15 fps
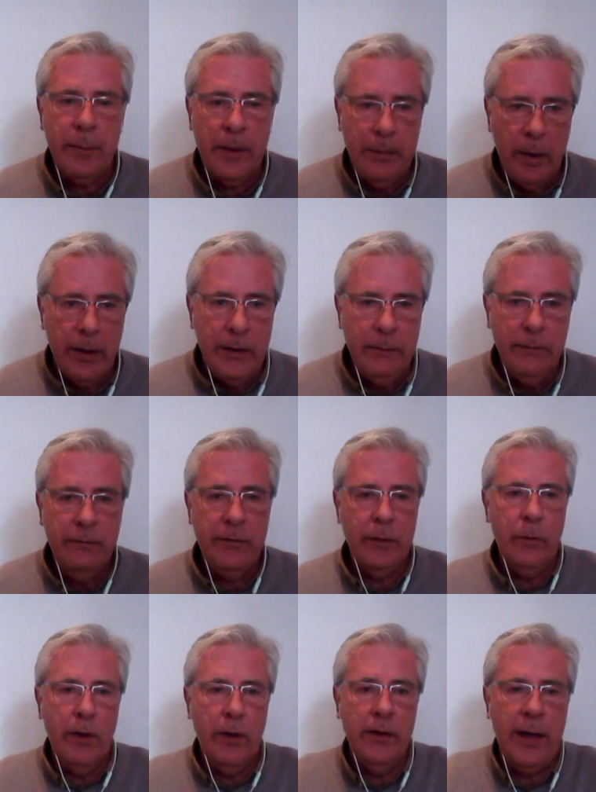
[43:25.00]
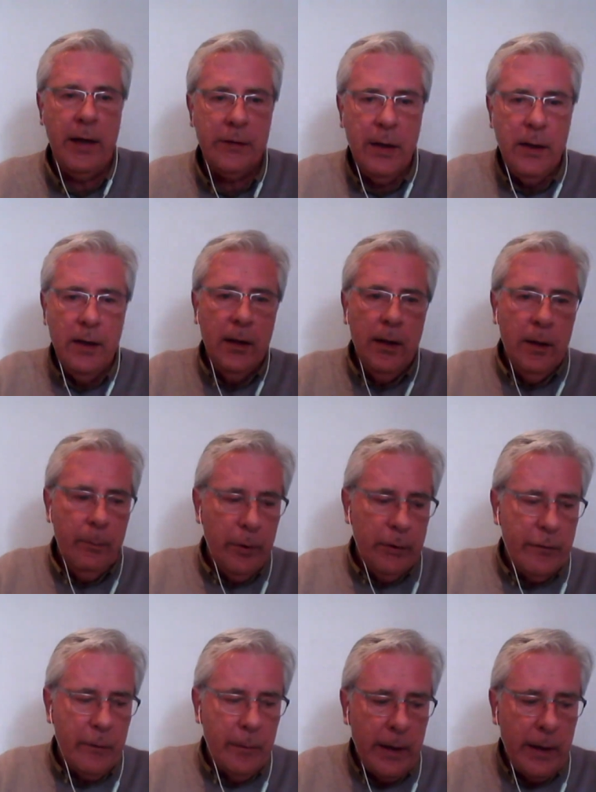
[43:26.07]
That'd be my view on that. But for